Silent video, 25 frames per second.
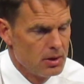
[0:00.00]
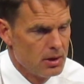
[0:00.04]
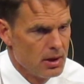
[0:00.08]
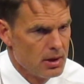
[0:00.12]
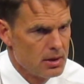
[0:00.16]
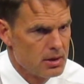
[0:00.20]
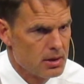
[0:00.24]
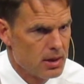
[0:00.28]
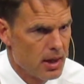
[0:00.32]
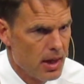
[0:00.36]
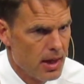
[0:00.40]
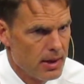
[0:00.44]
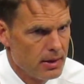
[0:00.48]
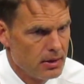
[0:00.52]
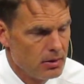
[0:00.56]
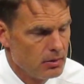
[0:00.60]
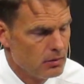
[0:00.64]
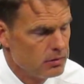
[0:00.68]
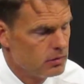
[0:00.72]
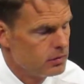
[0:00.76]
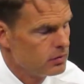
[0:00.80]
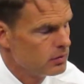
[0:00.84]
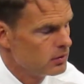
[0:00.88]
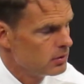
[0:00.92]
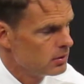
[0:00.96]
this kind
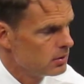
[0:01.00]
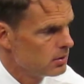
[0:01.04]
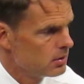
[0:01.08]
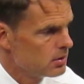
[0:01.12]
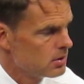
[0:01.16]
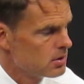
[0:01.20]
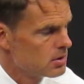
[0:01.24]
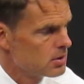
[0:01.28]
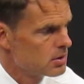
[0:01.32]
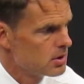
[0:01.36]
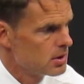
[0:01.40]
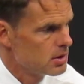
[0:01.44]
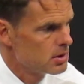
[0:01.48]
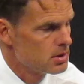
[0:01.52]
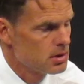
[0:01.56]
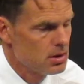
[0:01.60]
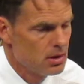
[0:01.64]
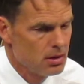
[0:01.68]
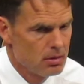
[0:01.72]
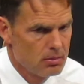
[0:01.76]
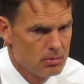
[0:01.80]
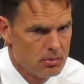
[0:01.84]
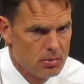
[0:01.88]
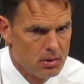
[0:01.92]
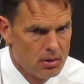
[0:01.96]
of
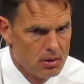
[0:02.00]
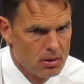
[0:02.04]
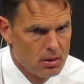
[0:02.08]
system,